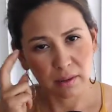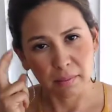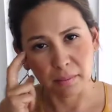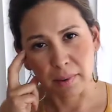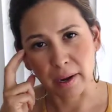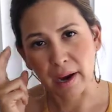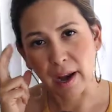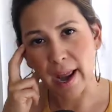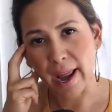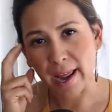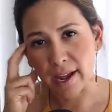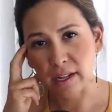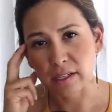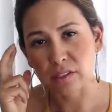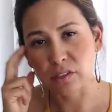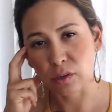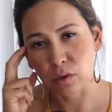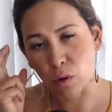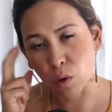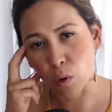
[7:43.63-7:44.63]
My
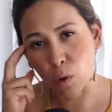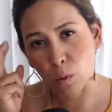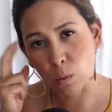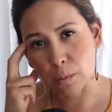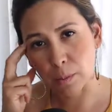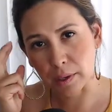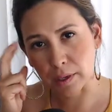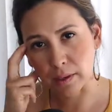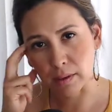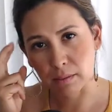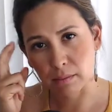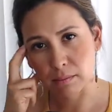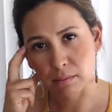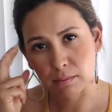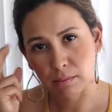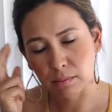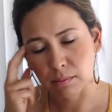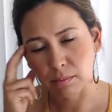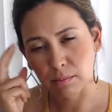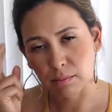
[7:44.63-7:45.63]
hands are open.
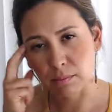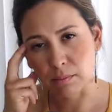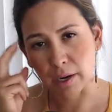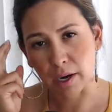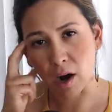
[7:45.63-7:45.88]
My